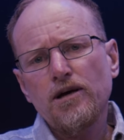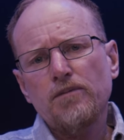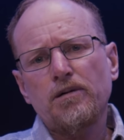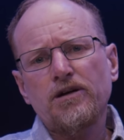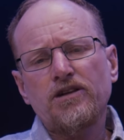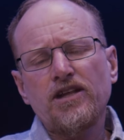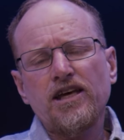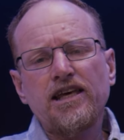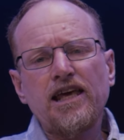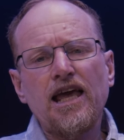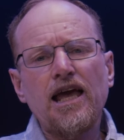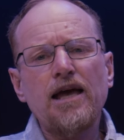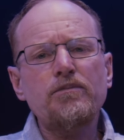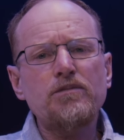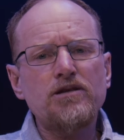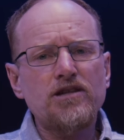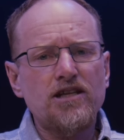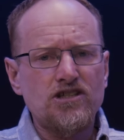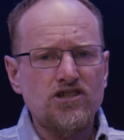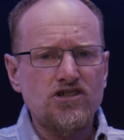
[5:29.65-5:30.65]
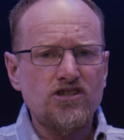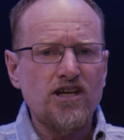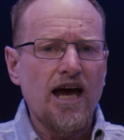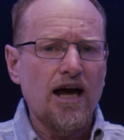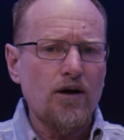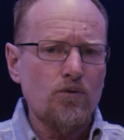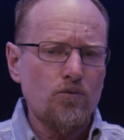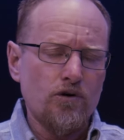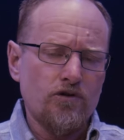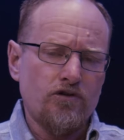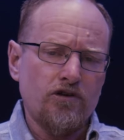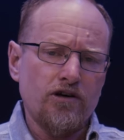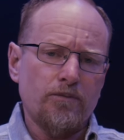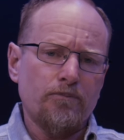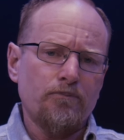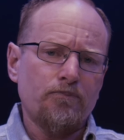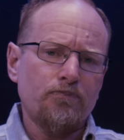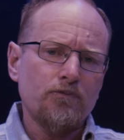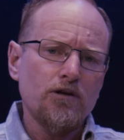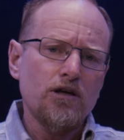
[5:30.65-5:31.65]
But they came and they sat with
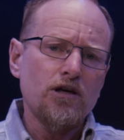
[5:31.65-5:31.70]
him.